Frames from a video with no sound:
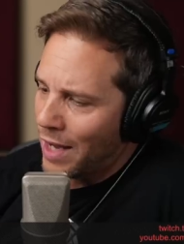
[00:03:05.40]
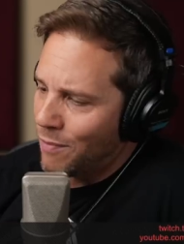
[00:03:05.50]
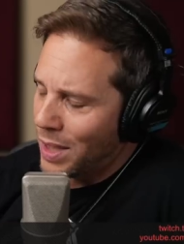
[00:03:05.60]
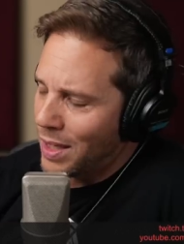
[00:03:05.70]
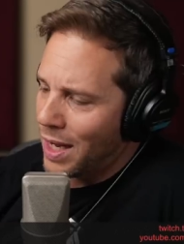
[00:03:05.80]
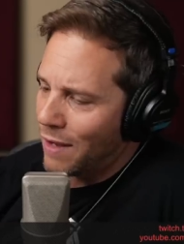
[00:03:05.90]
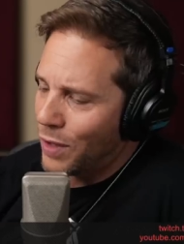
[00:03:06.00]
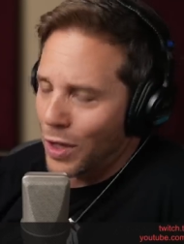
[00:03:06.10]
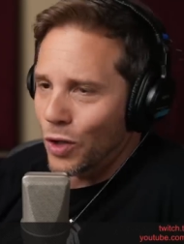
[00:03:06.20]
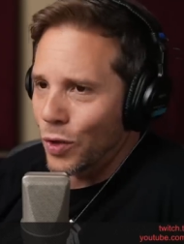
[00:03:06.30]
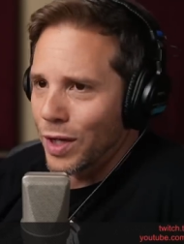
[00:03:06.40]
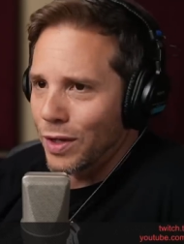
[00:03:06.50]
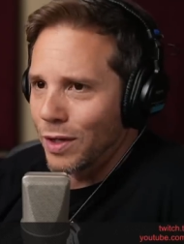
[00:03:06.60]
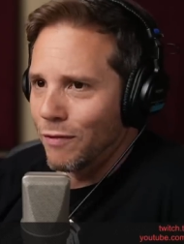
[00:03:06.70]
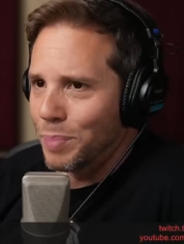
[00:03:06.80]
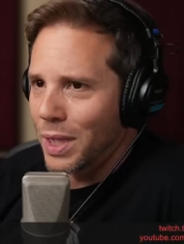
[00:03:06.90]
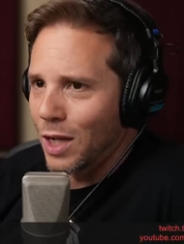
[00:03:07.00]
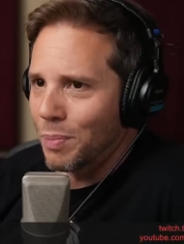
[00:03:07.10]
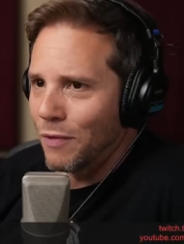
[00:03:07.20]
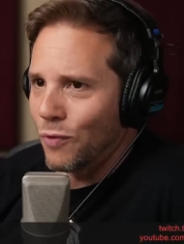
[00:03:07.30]
I have been uh, very critical of
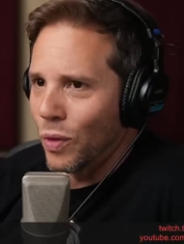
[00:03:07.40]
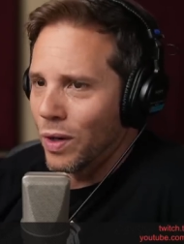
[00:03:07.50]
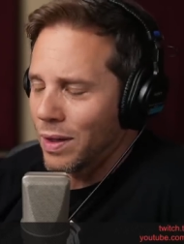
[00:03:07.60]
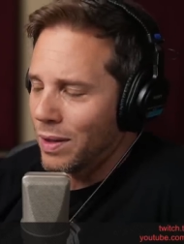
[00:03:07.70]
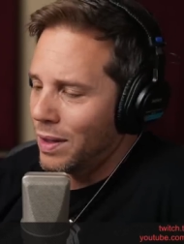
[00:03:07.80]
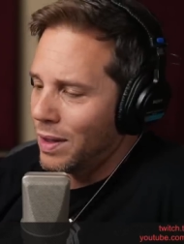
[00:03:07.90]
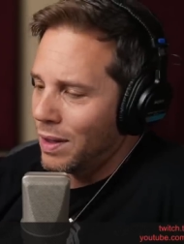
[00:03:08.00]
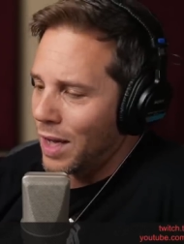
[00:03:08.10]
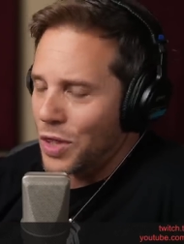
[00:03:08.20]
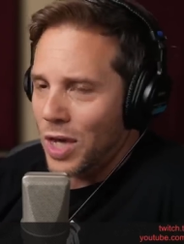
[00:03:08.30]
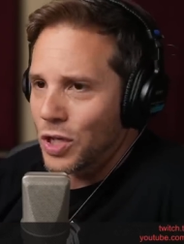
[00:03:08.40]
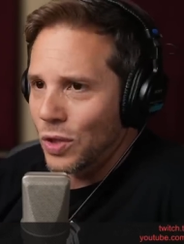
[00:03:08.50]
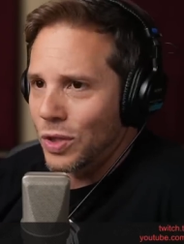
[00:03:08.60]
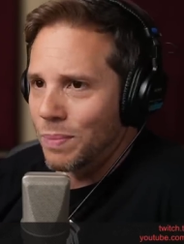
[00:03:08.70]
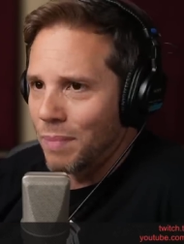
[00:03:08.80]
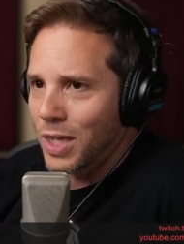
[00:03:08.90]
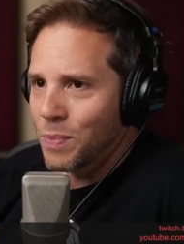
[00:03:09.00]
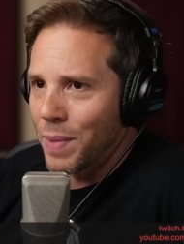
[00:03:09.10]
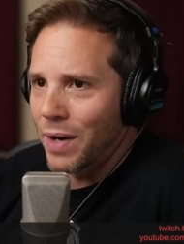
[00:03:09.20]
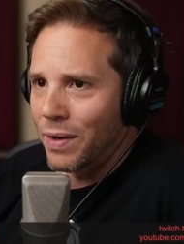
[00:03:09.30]
Penelope Ford. I thought she looked
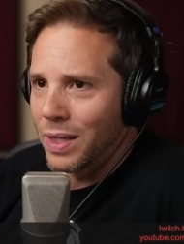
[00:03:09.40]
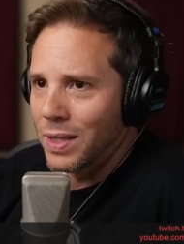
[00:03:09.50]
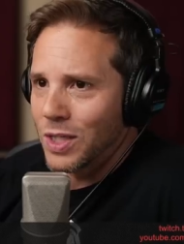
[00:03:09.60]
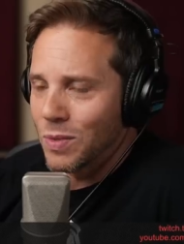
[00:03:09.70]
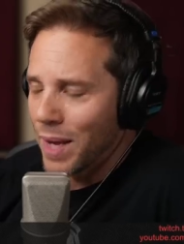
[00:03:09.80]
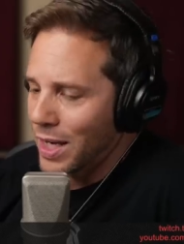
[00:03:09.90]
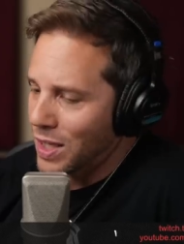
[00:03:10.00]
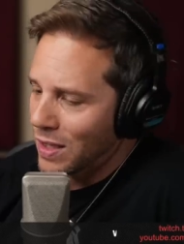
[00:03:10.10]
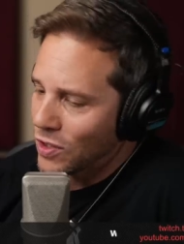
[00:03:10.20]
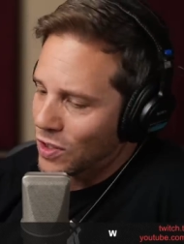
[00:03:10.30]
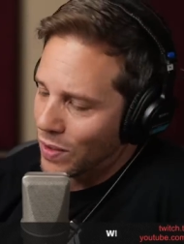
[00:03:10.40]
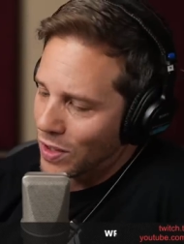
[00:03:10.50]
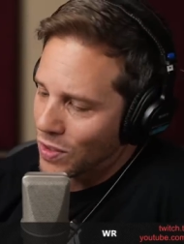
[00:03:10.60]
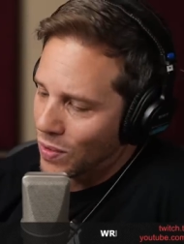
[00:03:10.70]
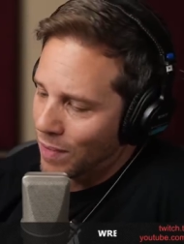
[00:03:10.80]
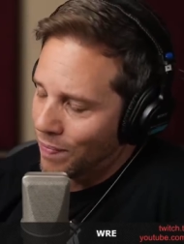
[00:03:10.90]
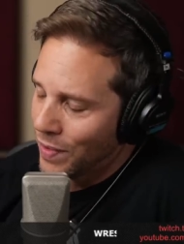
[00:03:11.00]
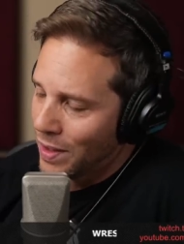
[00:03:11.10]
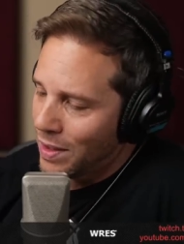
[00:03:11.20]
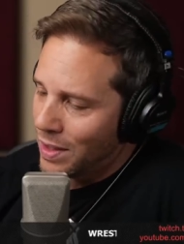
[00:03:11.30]
much better in this match against Toni Storm.
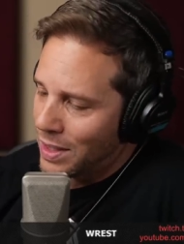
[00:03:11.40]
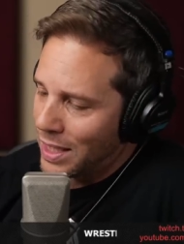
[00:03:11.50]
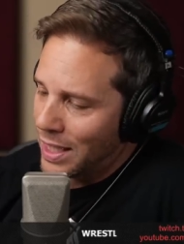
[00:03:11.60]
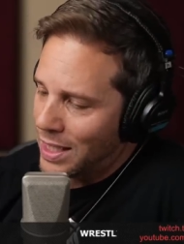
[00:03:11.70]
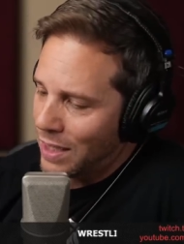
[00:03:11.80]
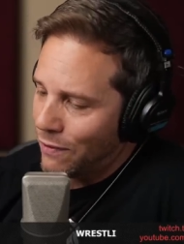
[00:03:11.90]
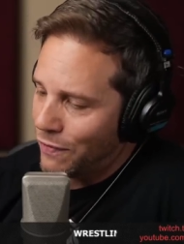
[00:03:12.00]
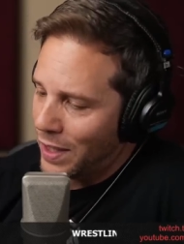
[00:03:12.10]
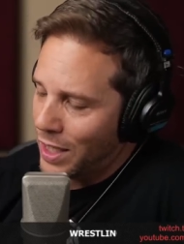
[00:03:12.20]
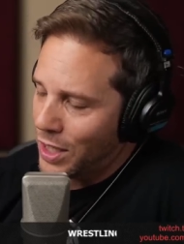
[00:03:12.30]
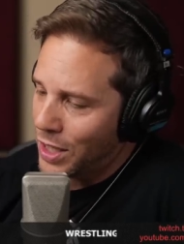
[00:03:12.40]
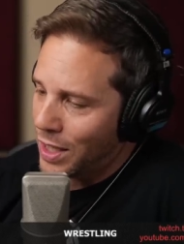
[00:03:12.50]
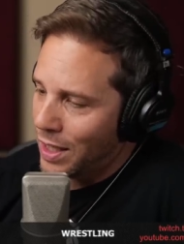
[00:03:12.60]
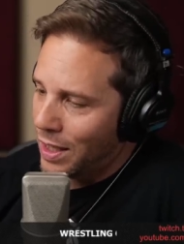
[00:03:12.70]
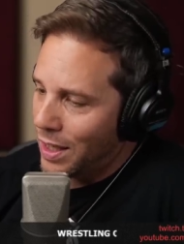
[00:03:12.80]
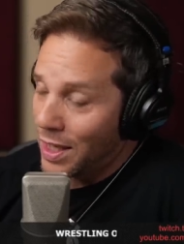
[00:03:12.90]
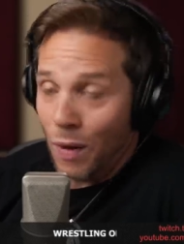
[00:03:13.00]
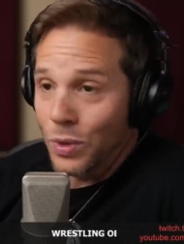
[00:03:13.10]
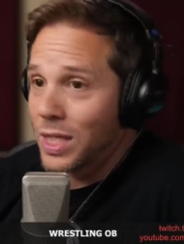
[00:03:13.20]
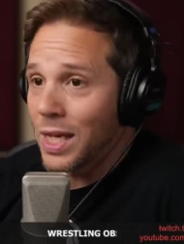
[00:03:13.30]
DDT finish, and
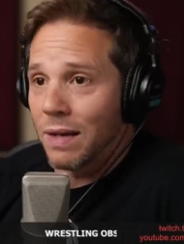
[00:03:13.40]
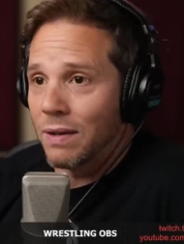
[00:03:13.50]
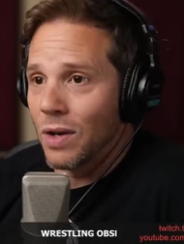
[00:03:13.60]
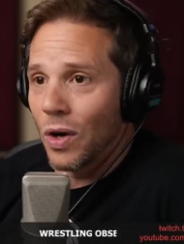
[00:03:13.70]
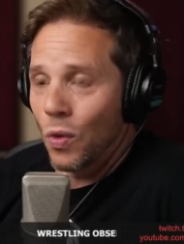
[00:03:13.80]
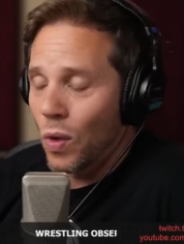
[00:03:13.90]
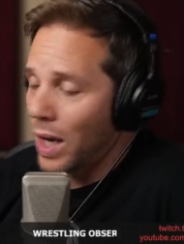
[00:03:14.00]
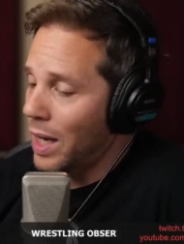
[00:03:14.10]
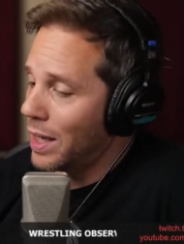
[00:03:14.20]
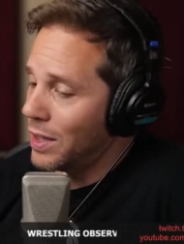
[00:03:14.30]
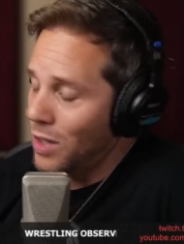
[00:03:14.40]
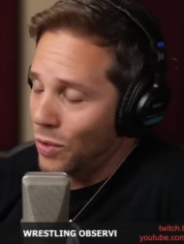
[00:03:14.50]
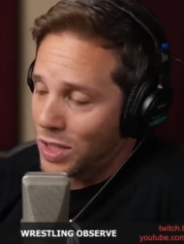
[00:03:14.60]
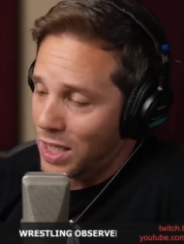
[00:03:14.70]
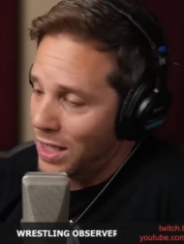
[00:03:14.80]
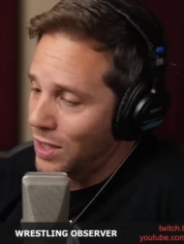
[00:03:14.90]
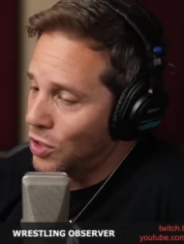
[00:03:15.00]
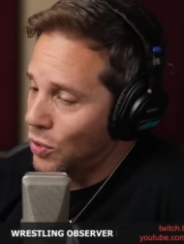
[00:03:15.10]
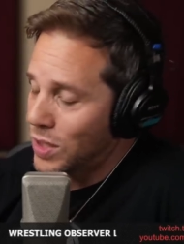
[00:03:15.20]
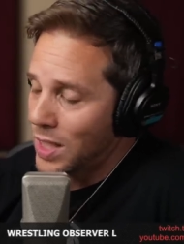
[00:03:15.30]
that was it. No, uh, no
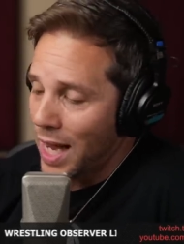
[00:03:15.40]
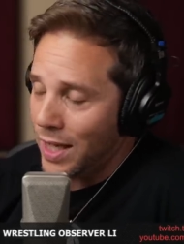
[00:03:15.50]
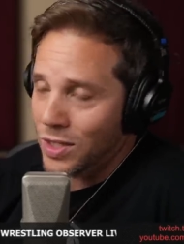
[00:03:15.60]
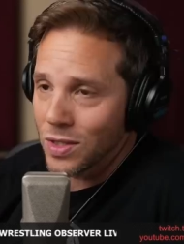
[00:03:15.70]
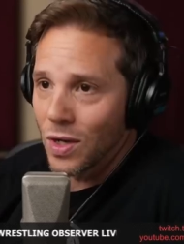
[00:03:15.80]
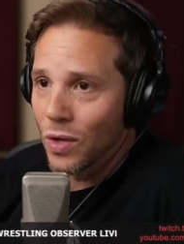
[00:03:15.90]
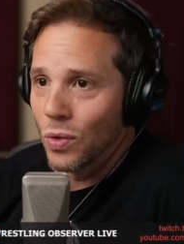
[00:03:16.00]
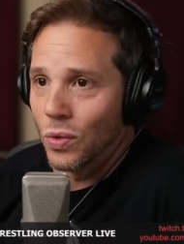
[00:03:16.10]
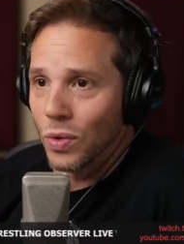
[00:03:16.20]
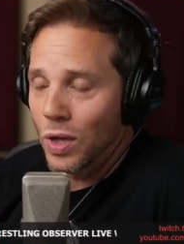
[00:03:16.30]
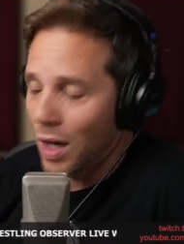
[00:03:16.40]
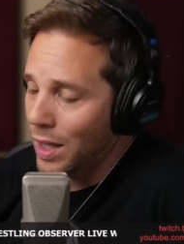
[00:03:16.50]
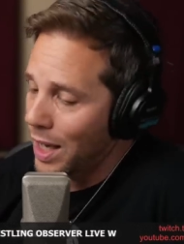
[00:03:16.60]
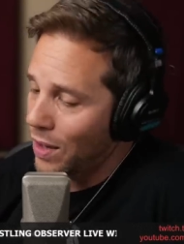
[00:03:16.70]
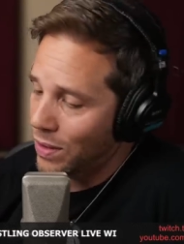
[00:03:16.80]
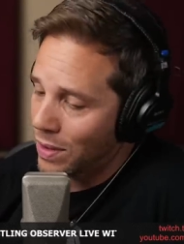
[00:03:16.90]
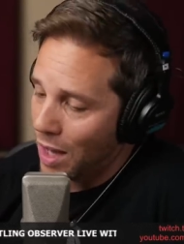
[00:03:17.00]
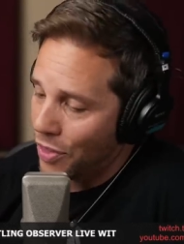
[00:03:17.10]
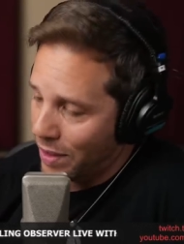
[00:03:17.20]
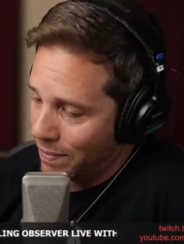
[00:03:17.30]
tease. Who's next? No call out.
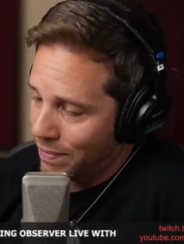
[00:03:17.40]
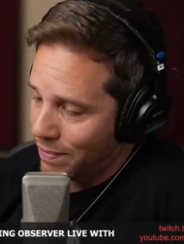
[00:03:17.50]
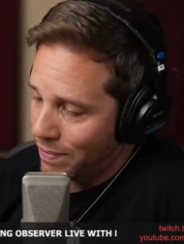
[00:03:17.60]
Nothing.